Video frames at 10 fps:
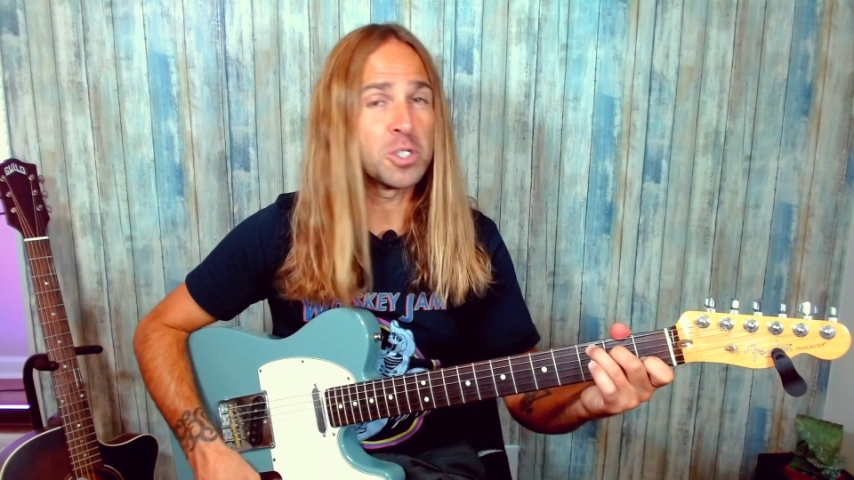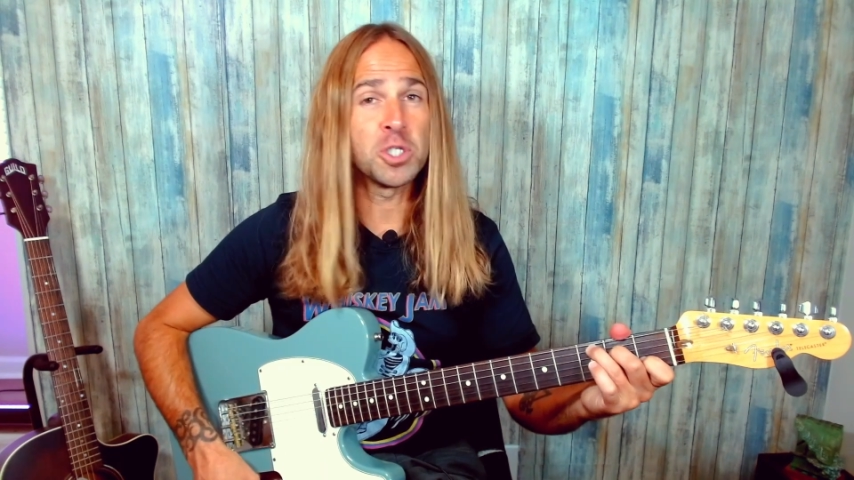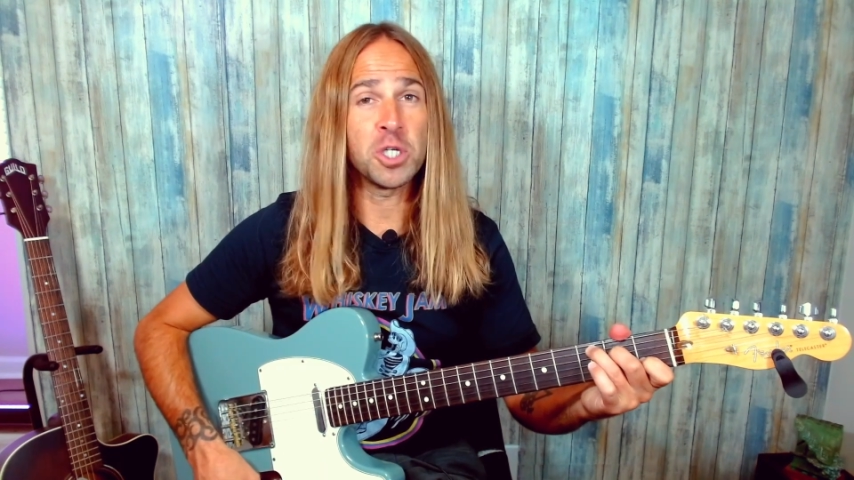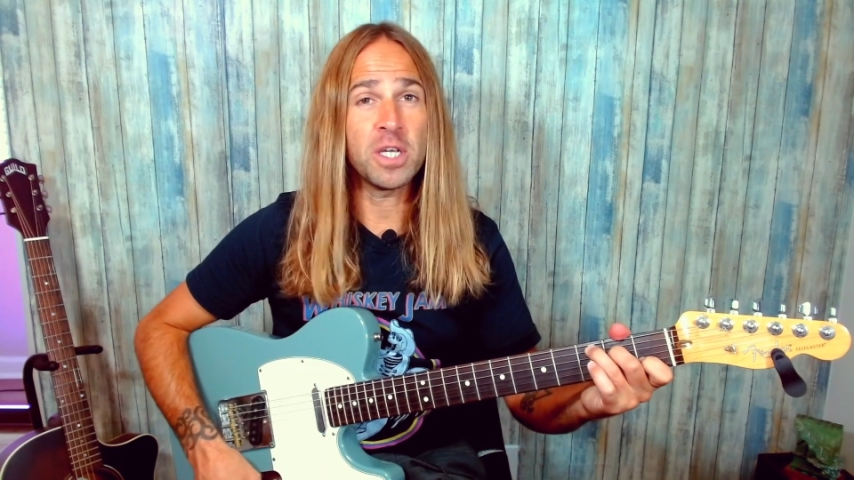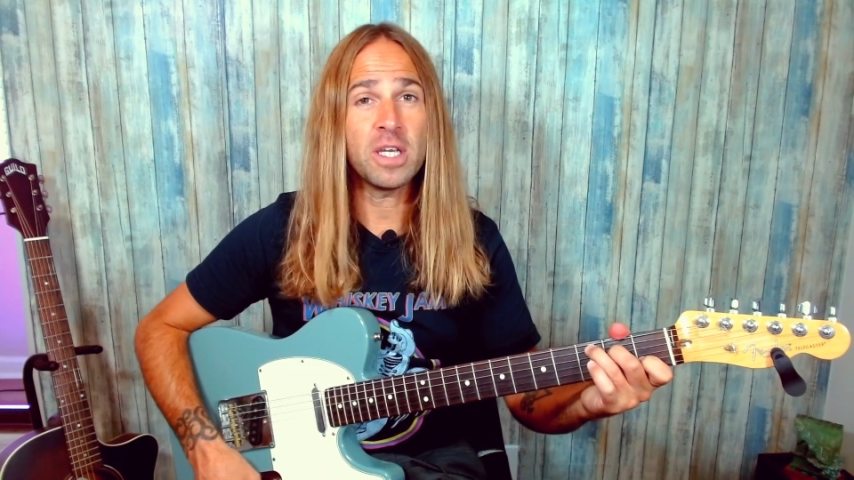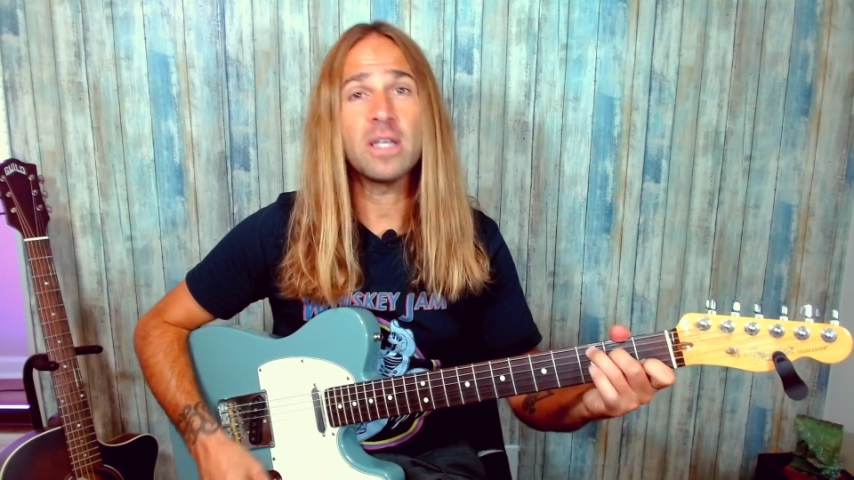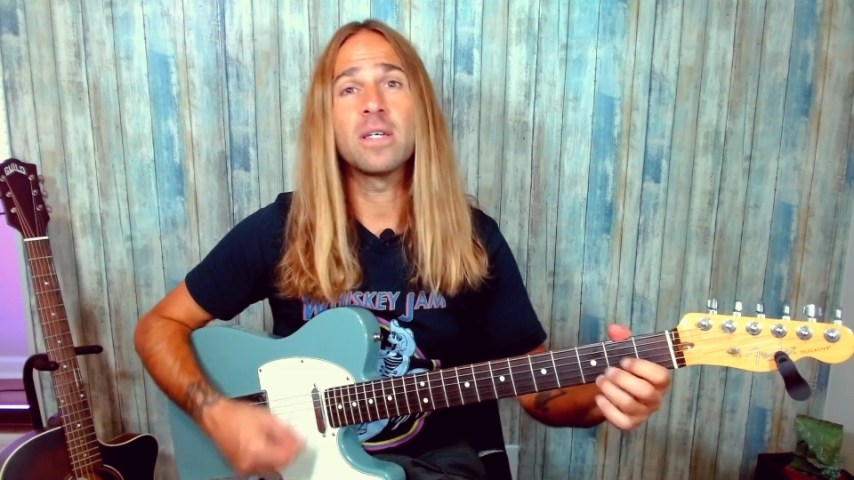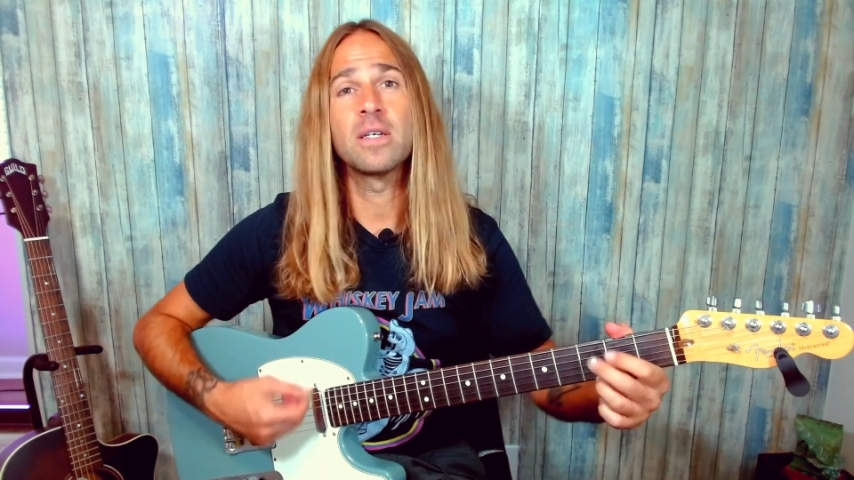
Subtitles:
G,